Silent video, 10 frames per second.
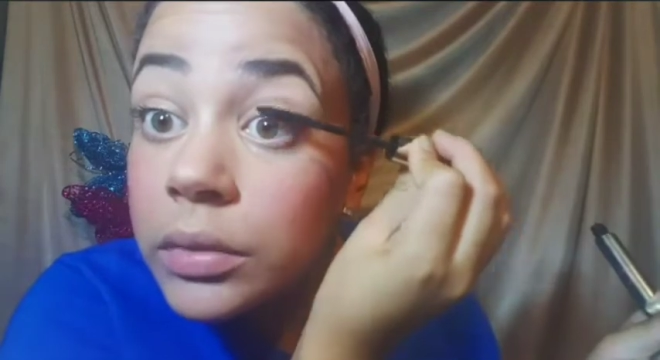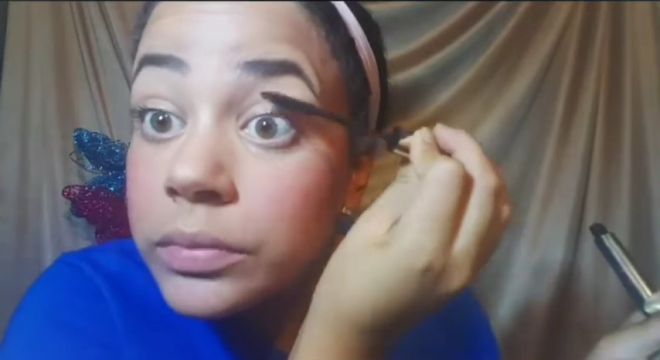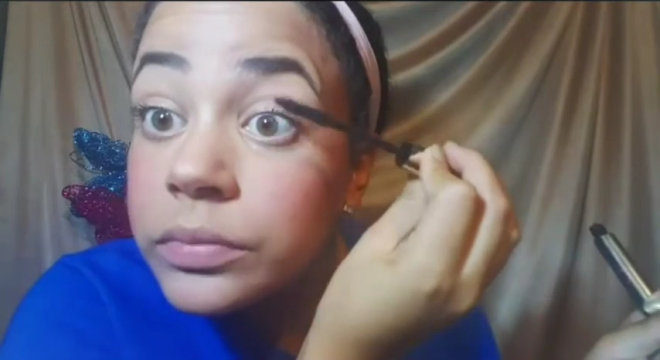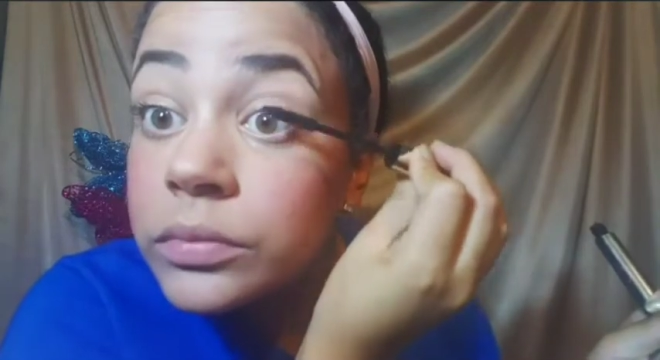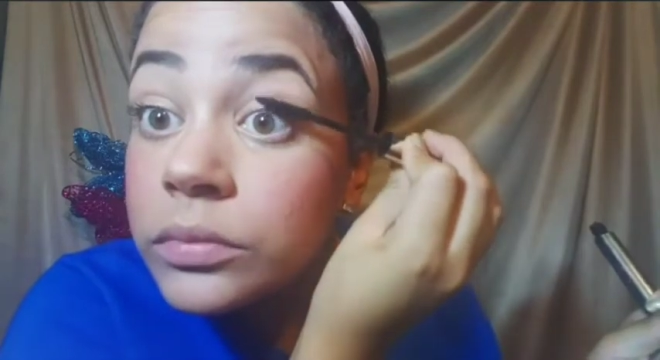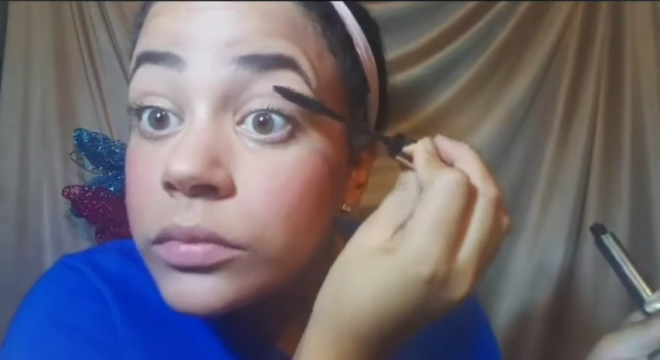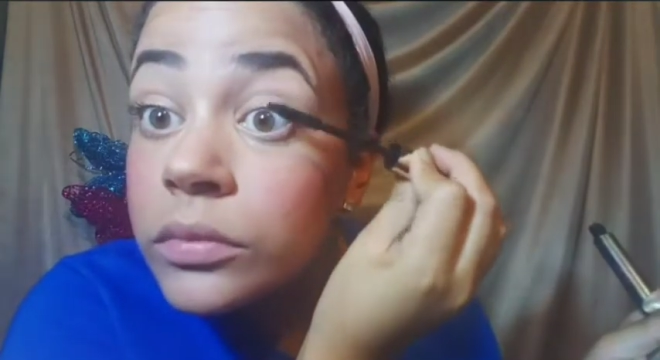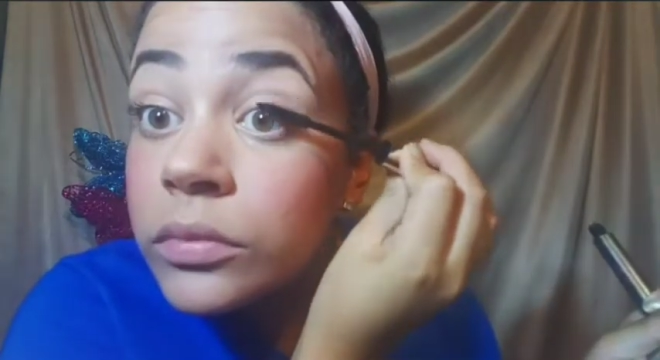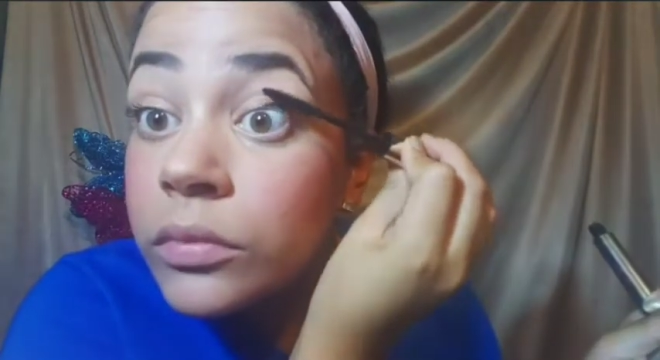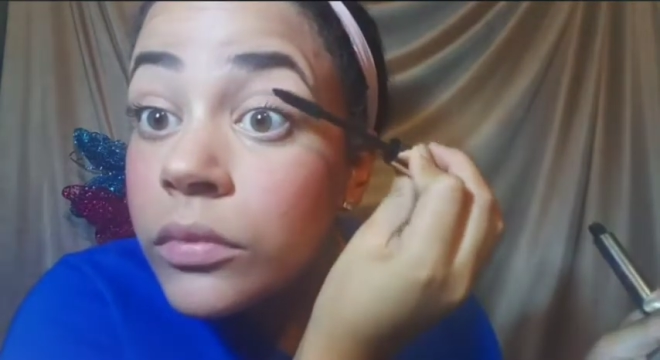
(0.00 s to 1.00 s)
But
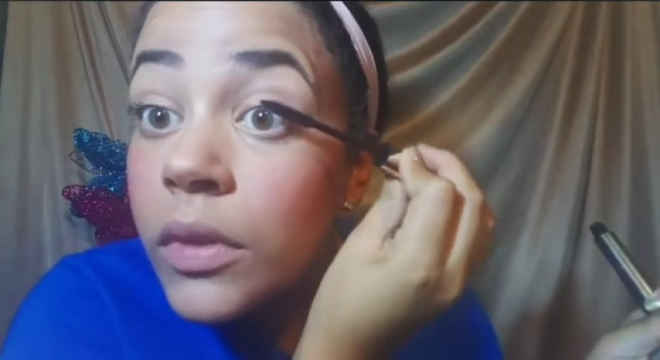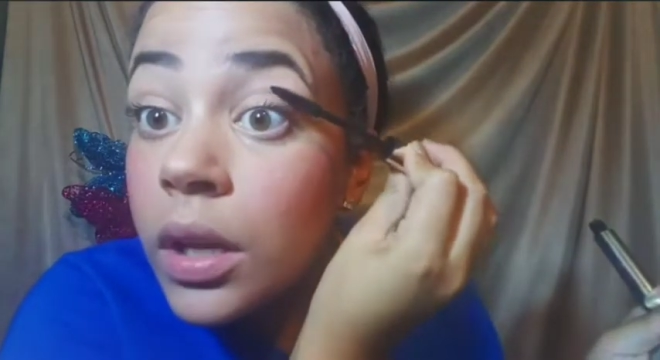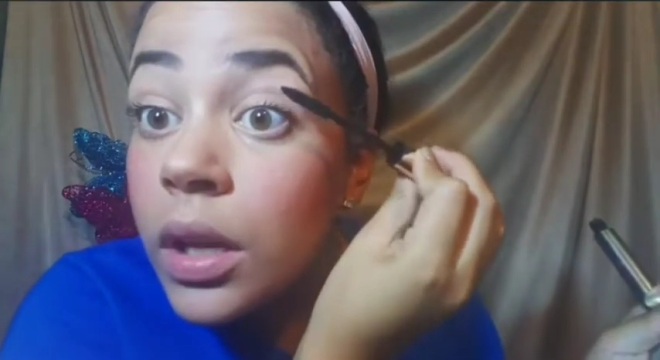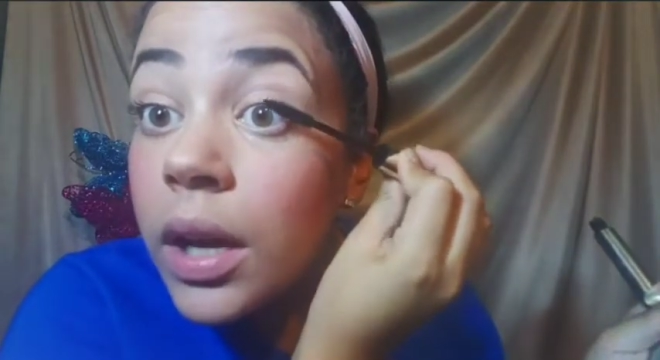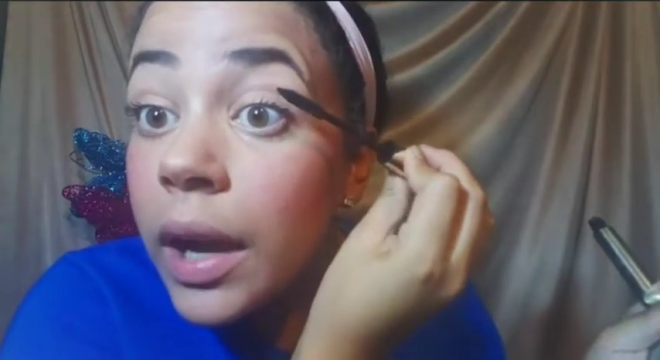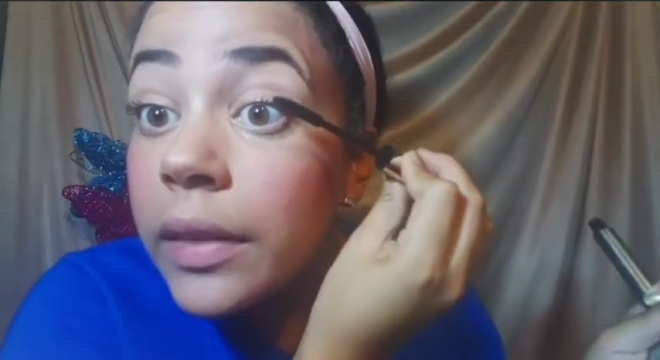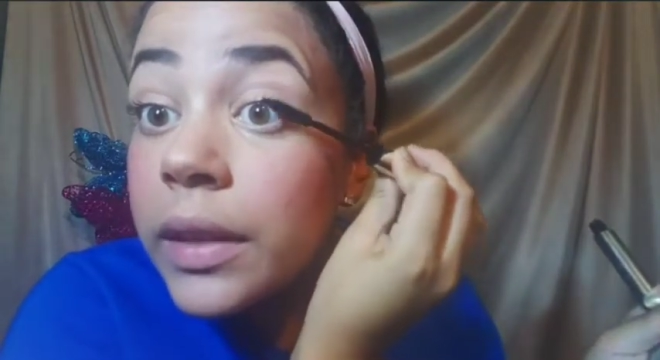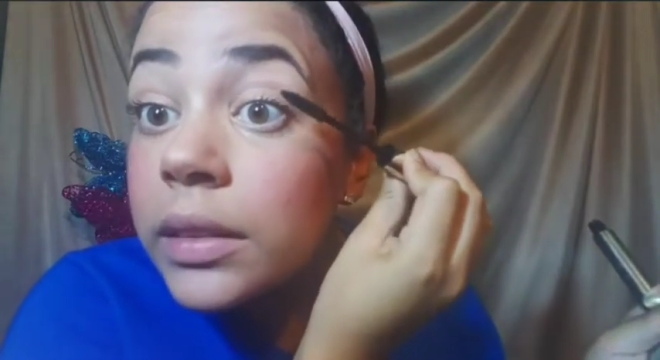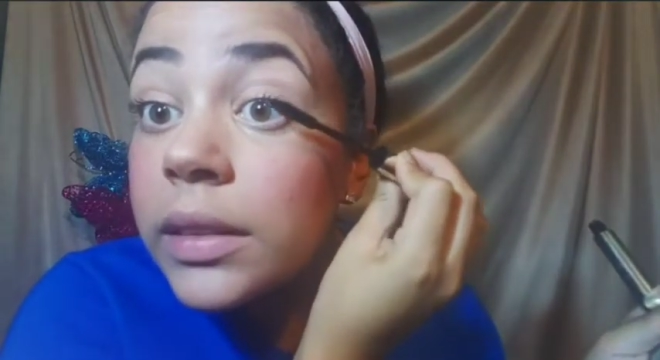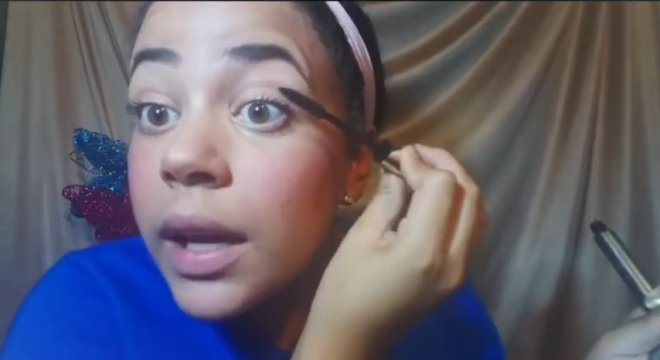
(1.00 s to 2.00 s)
I
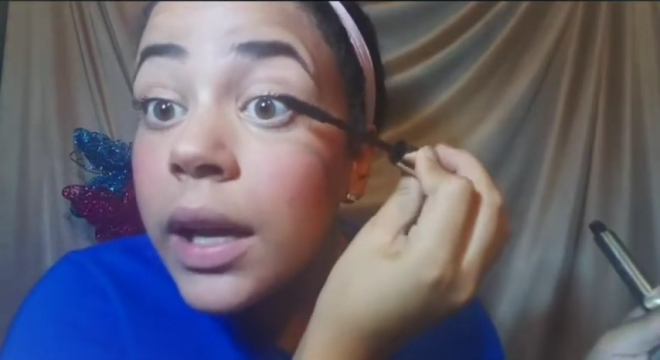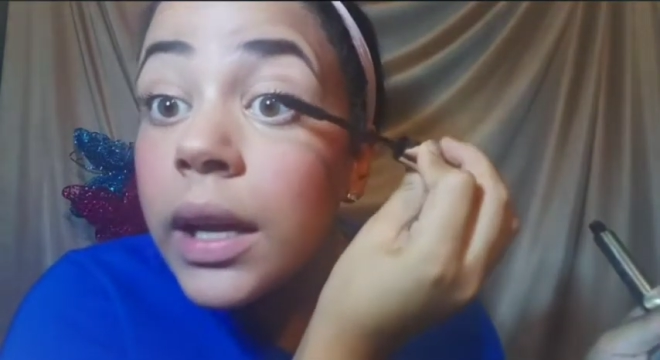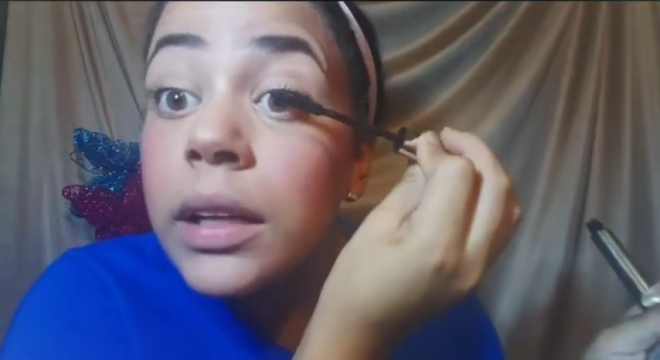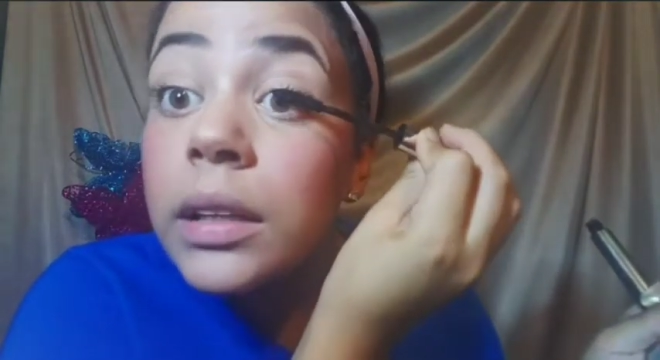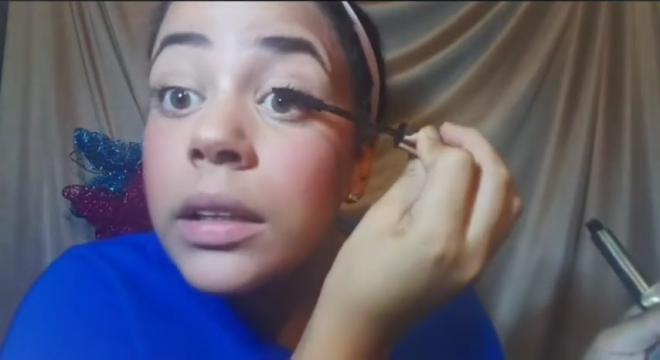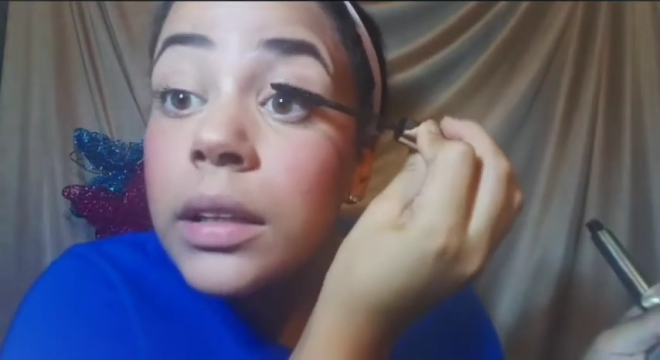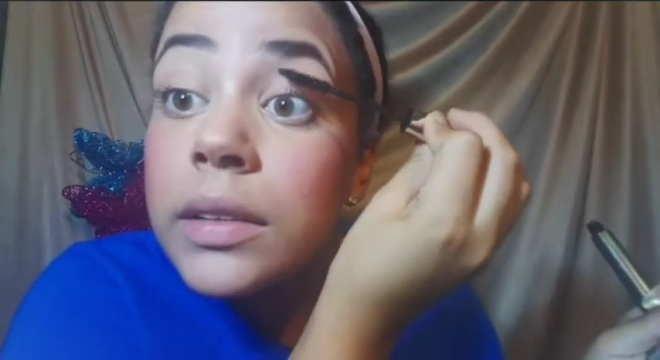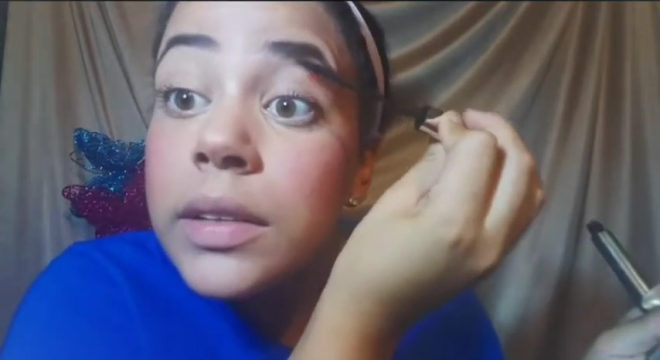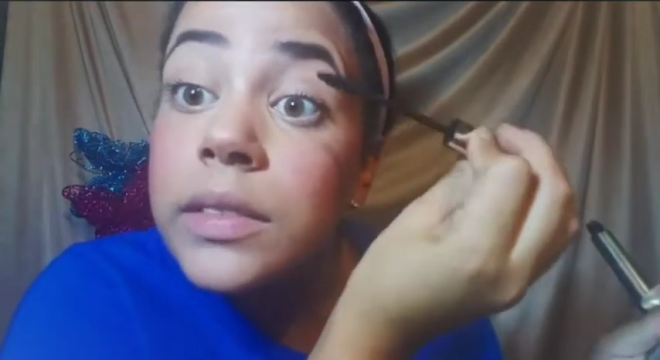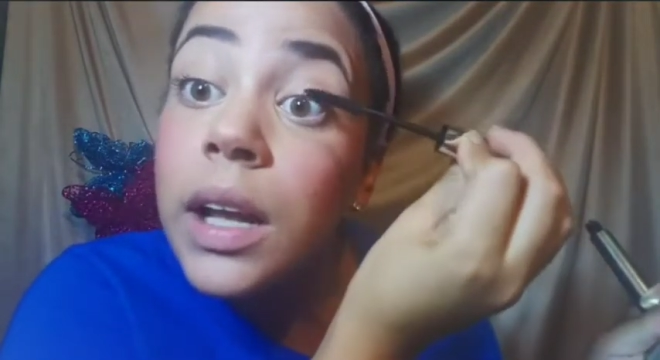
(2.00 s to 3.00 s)
think that
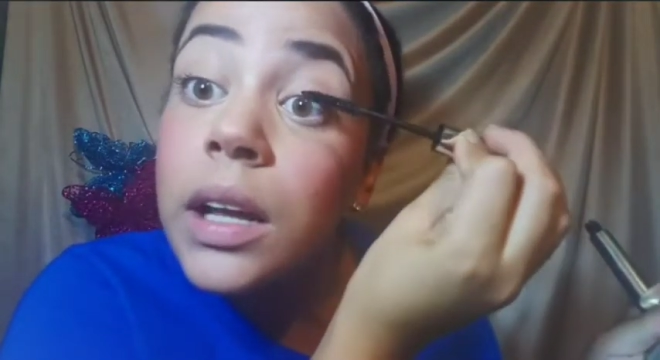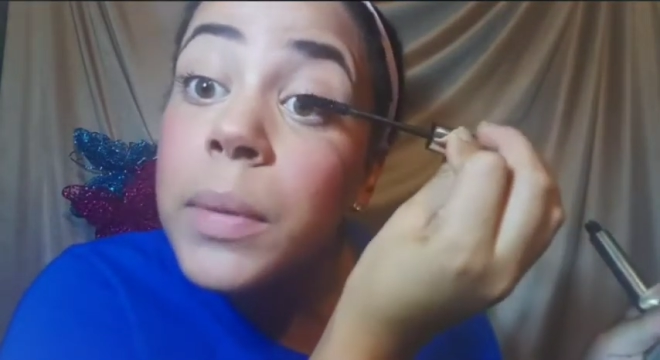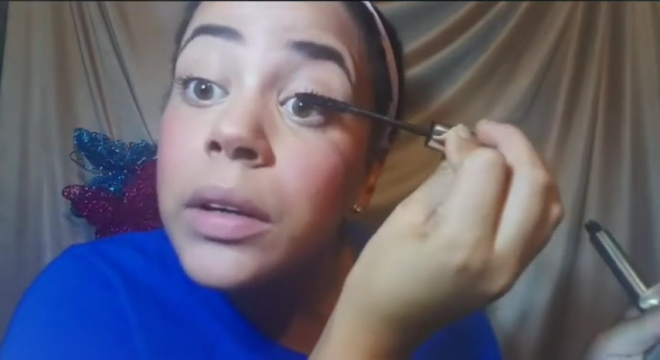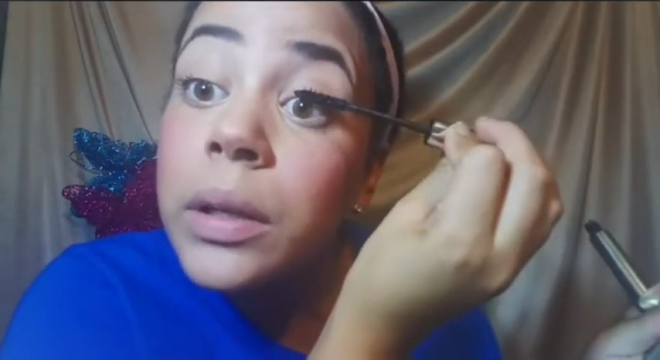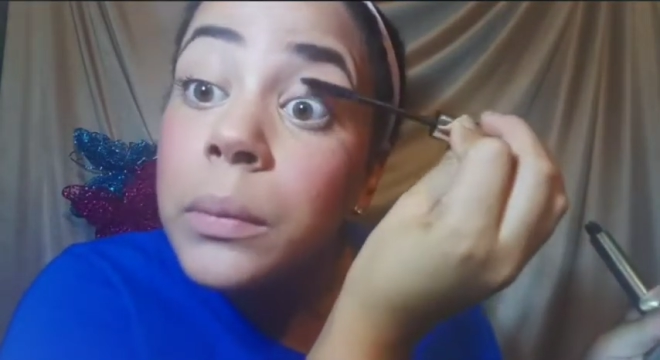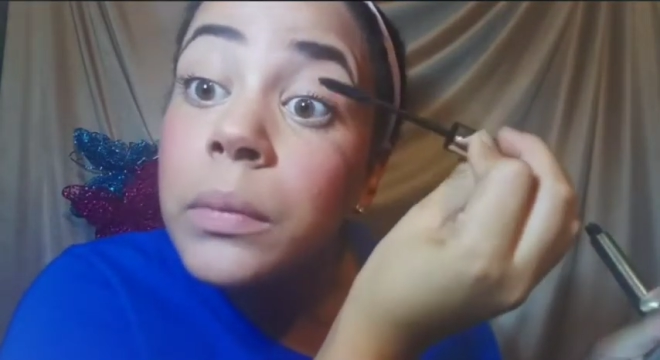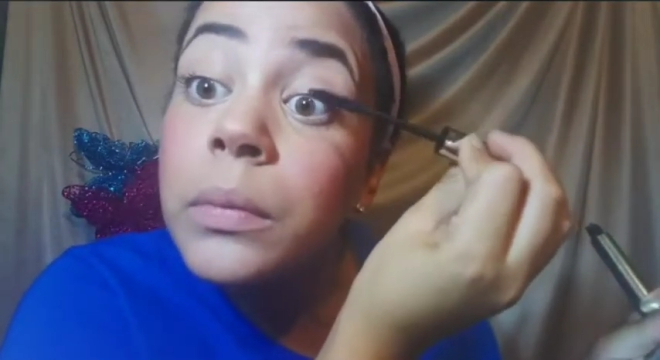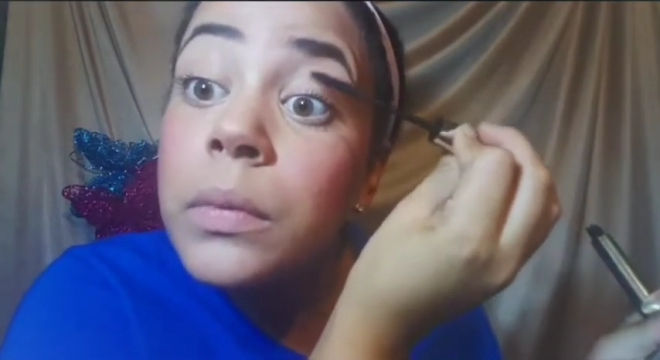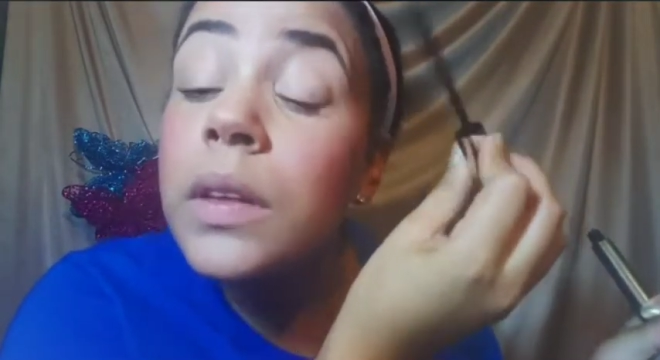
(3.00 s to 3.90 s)
it says a lot about him.